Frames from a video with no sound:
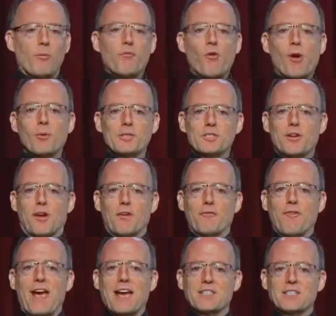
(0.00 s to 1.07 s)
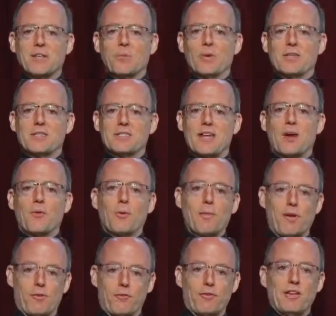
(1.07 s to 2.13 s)
before we started fasting, we decided we
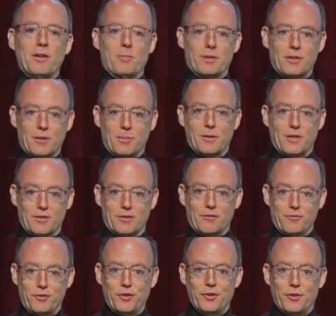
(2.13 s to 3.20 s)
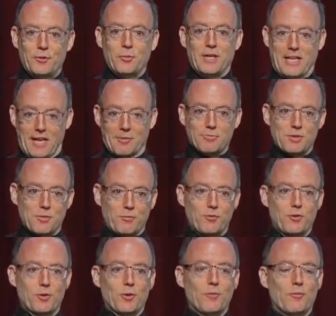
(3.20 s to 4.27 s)
better feed him a little bit of good food, and we gave him some
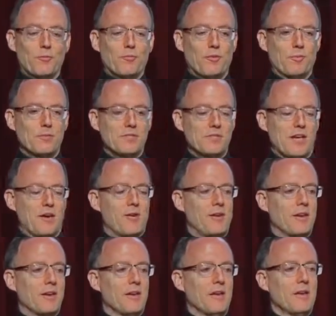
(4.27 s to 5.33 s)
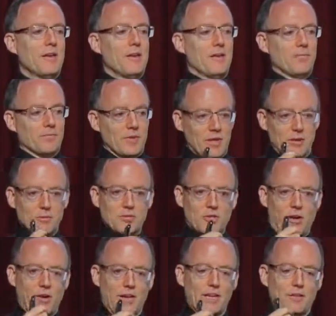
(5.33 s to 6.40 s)
food from the center, and he was
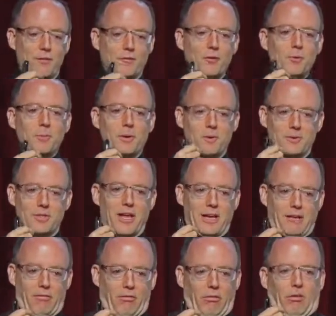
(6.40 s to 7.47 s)
starting to eat the food, but he was like,